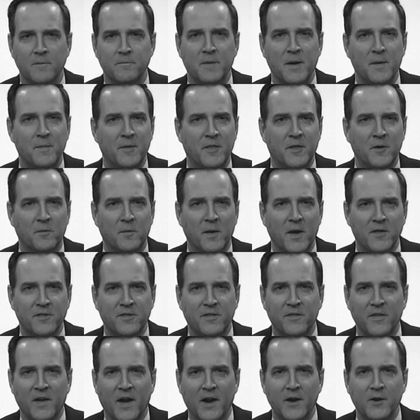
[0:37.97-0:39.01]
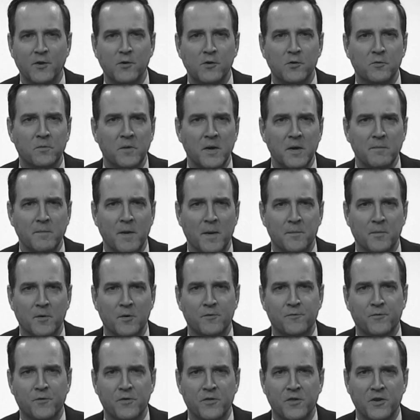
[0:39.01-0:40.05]
Maybe the arrest of nine Hutaree
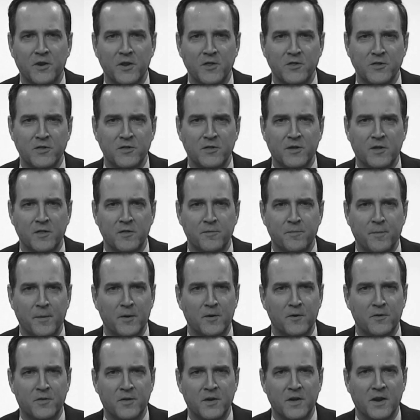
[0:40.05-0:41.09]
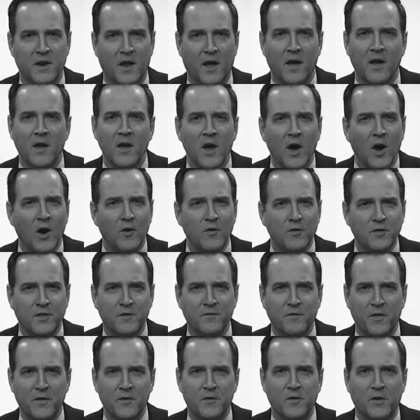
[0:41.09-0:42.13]
members for seditious conspiracy and a
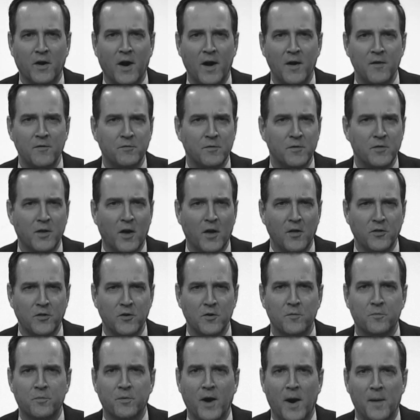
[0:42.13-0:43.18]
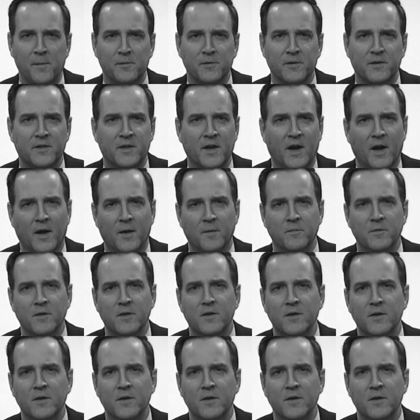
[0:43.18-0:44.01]
host of other crimes was also properly timed.